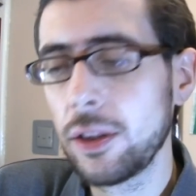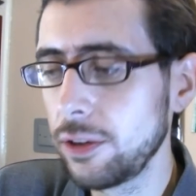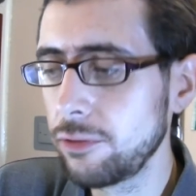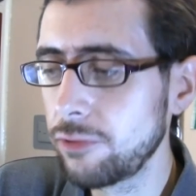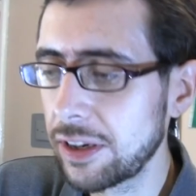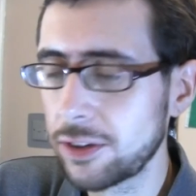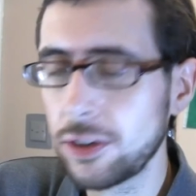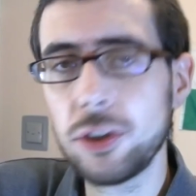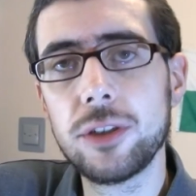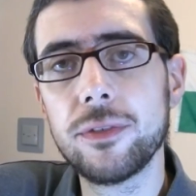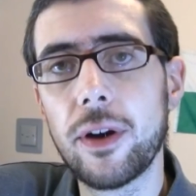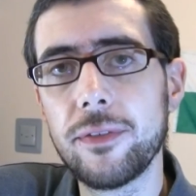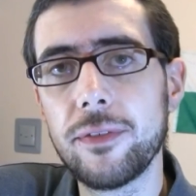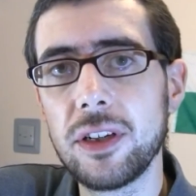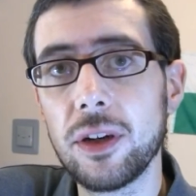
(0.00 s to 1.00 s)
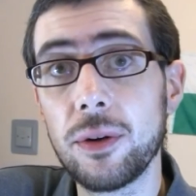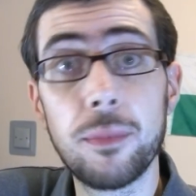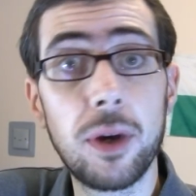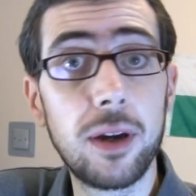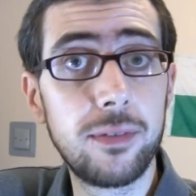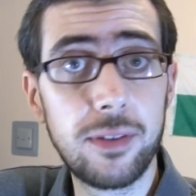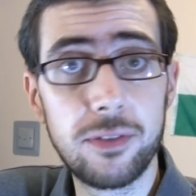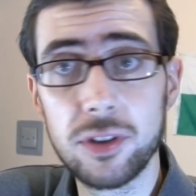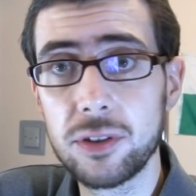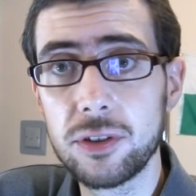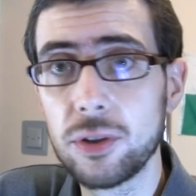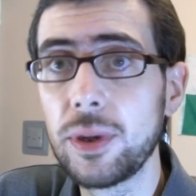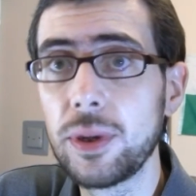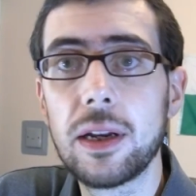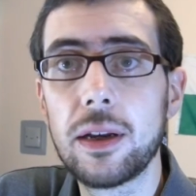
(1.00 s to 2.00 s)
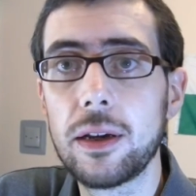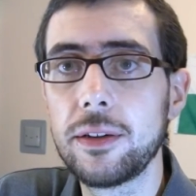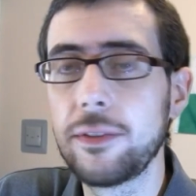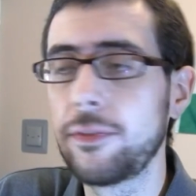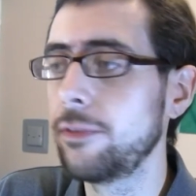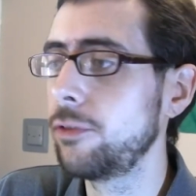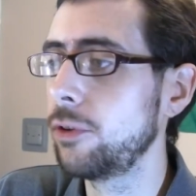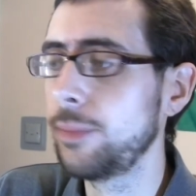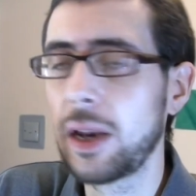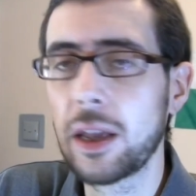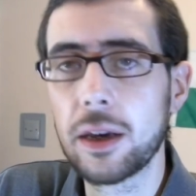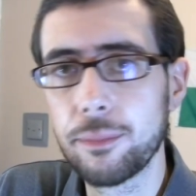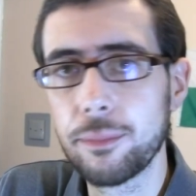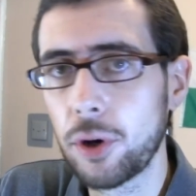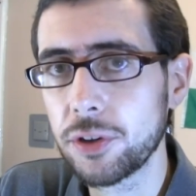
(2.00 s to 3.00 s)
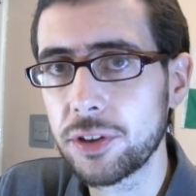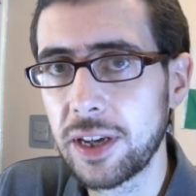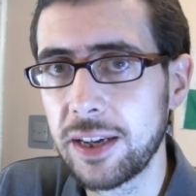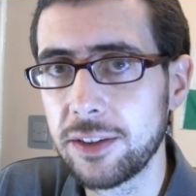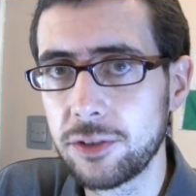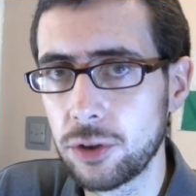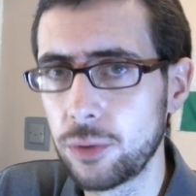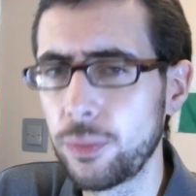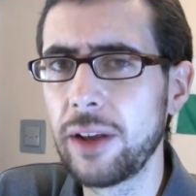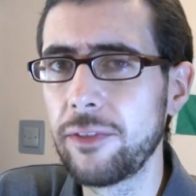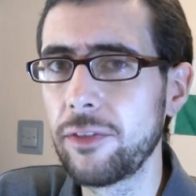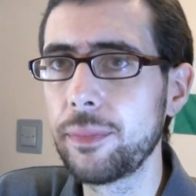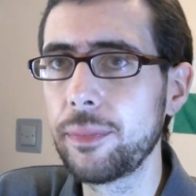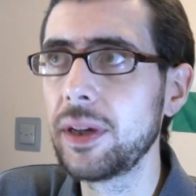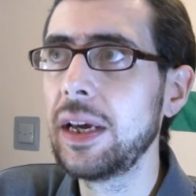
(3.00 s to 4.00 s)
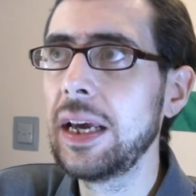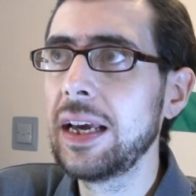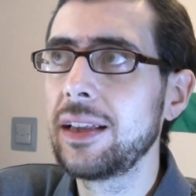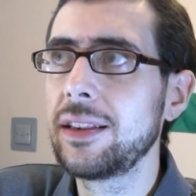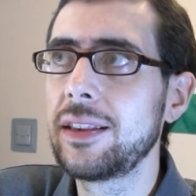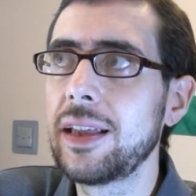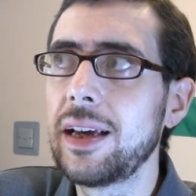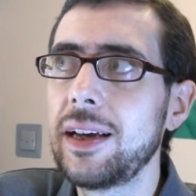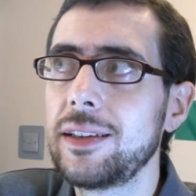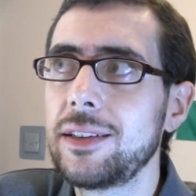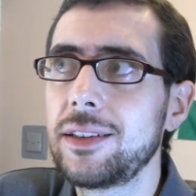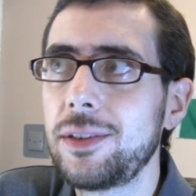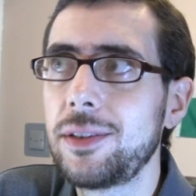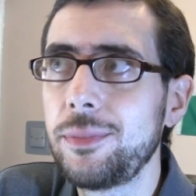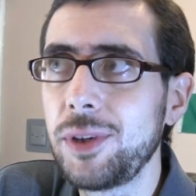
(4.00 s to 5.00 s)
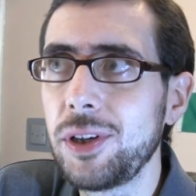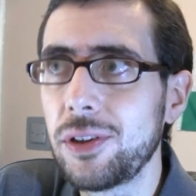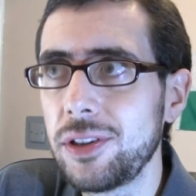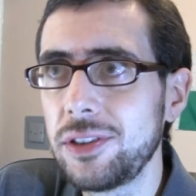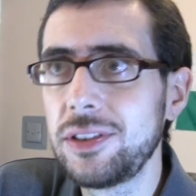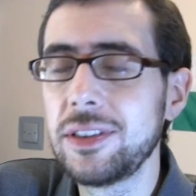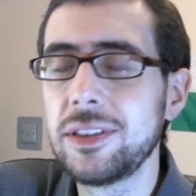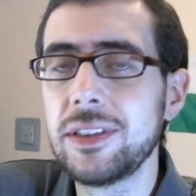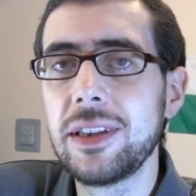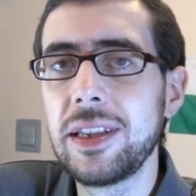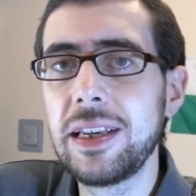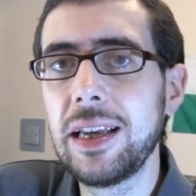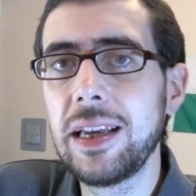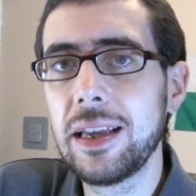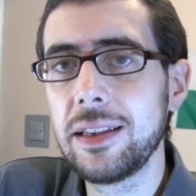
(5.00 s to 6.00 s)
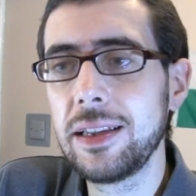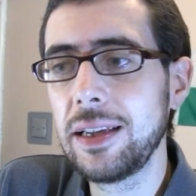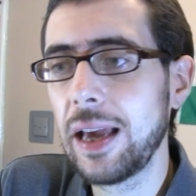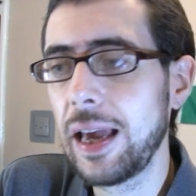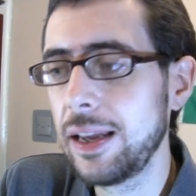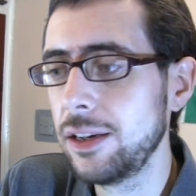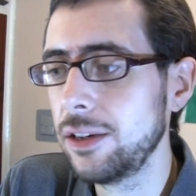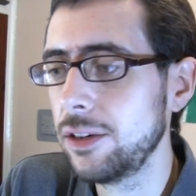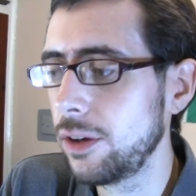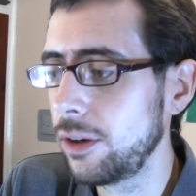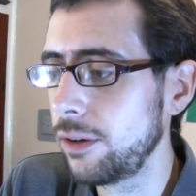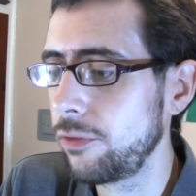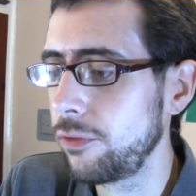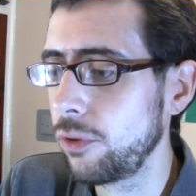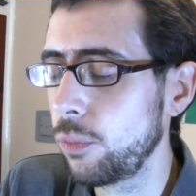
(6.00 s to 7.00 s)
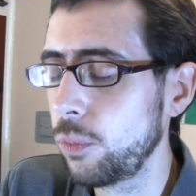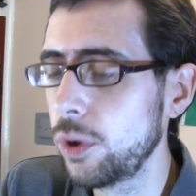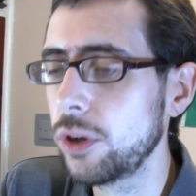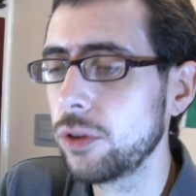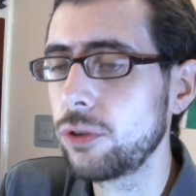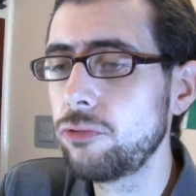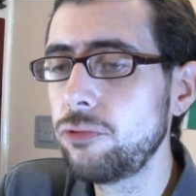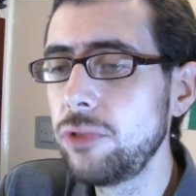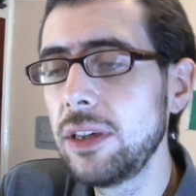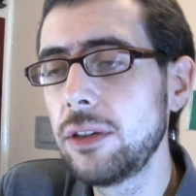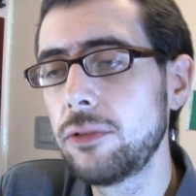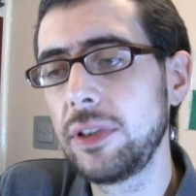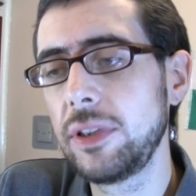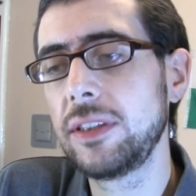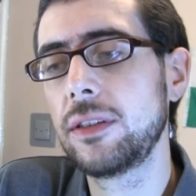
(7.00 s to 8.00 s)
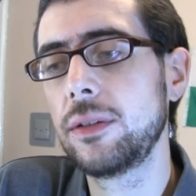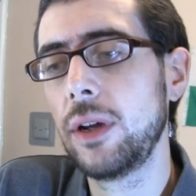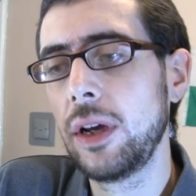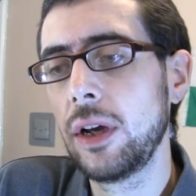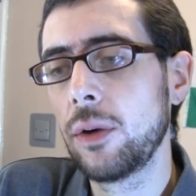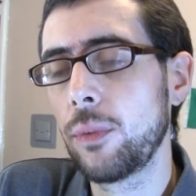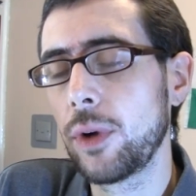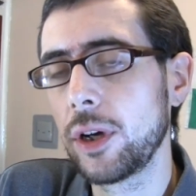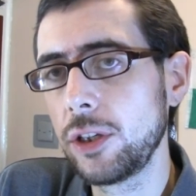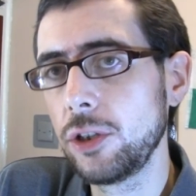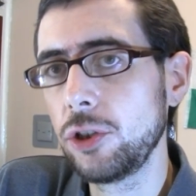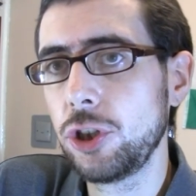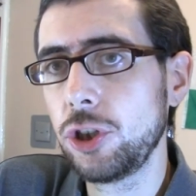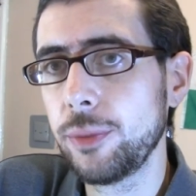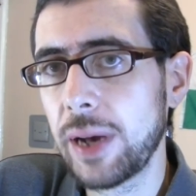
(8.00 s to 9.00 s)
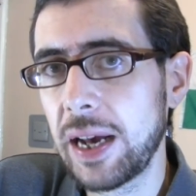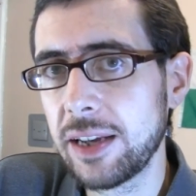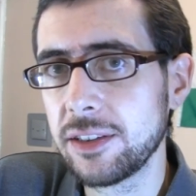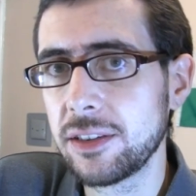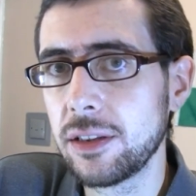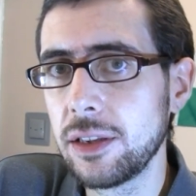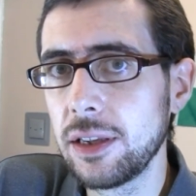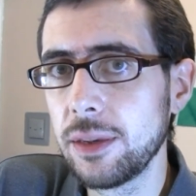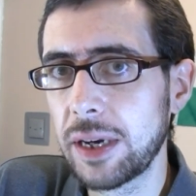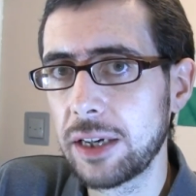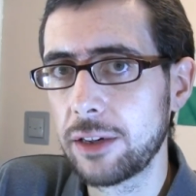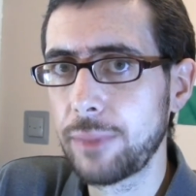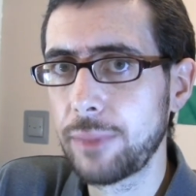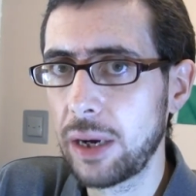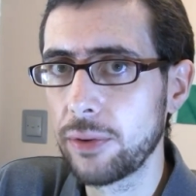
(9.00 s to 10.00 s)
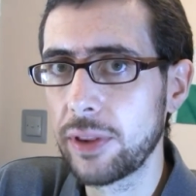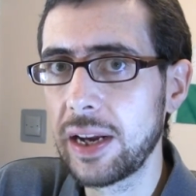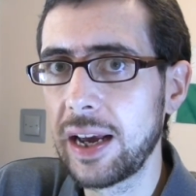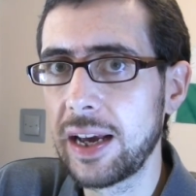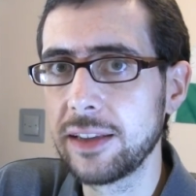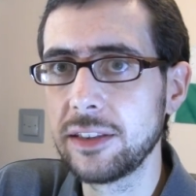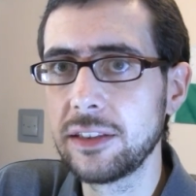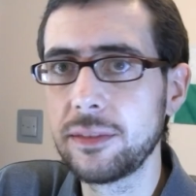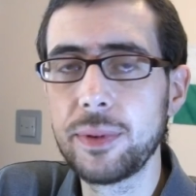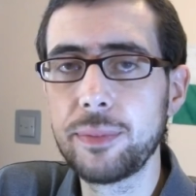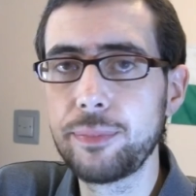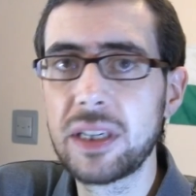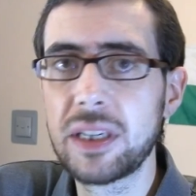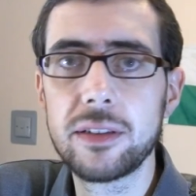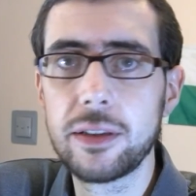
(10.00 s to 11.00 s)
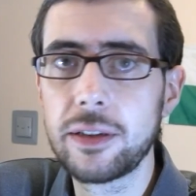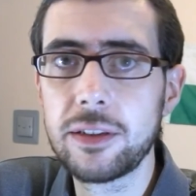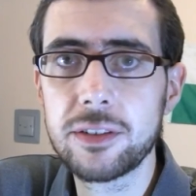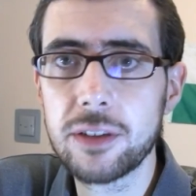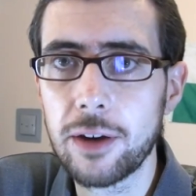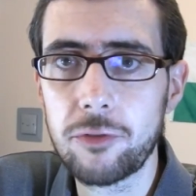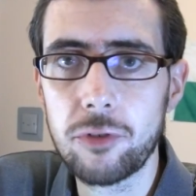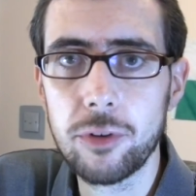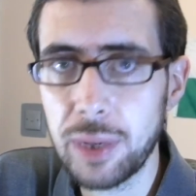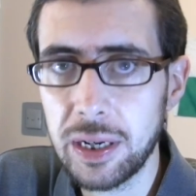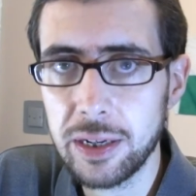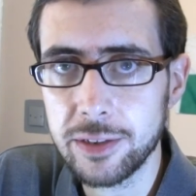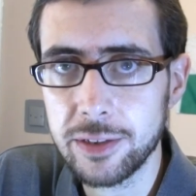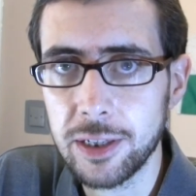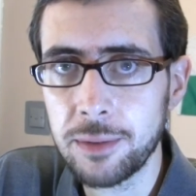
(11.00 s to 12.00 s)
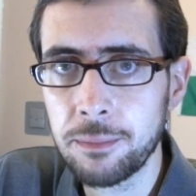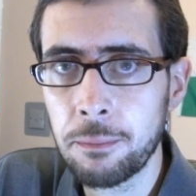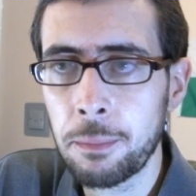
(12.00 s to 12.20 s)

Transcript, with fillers: the resolution of our video we might even have to do it in a different format like a podcast or whatever but that to be honest isn't the the end of the world the real reason why youtube has the amount of power that it has is because of discoverability